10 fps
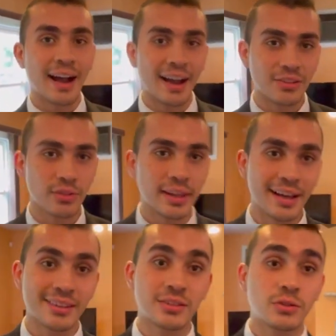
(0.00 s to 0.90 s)
Actually
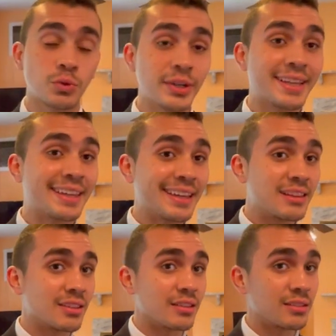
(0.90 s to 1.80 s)
has 3
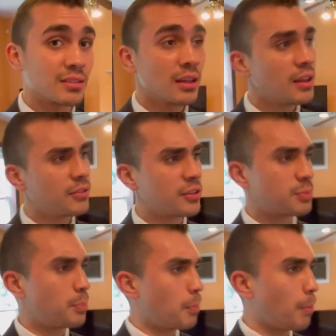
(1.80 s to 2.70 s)
kitchens. There's
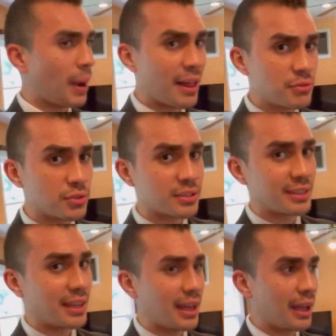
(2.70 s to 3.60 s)
bathrooms in
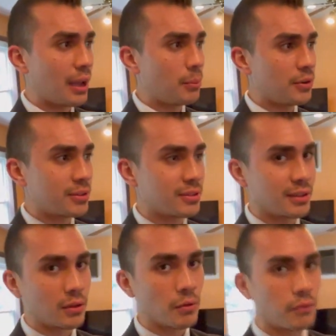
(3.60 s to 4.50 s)
every
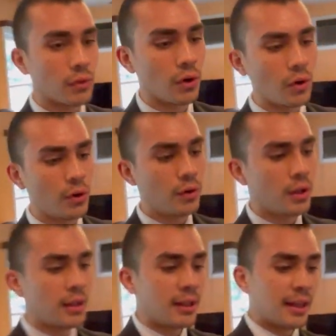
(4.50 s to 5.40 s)
single floor.
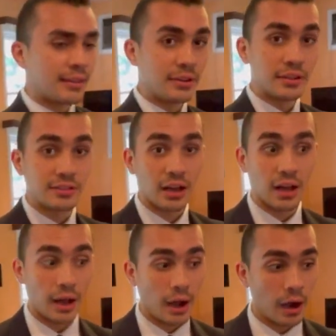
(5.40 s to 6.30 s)
There's
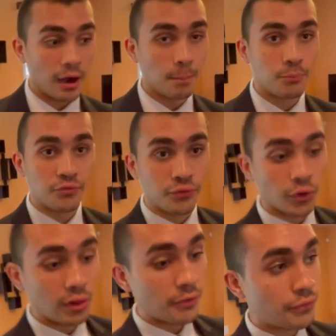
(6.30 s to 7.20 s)
a
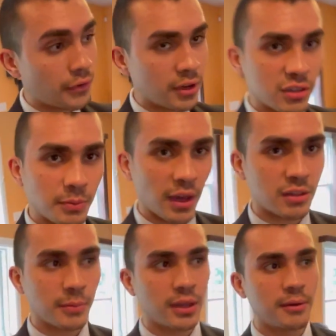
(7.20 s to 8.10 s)
fully finished
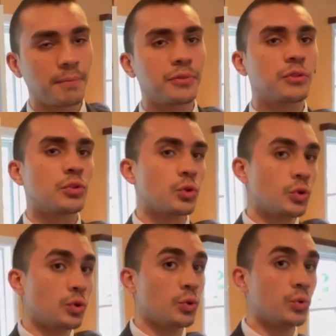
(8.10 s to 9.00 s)
basement,
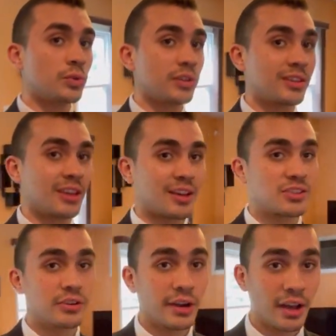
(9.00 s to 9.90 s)
2 detached
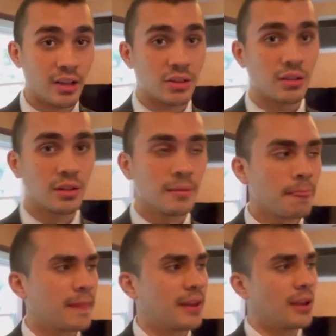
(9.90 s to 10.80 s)
garage,
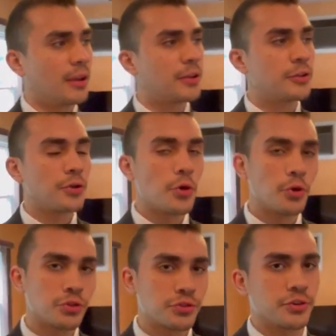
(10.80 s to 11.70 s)
and a
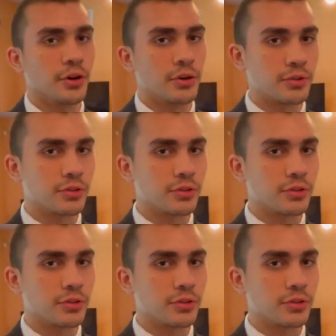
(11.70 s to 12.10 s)
huge yard.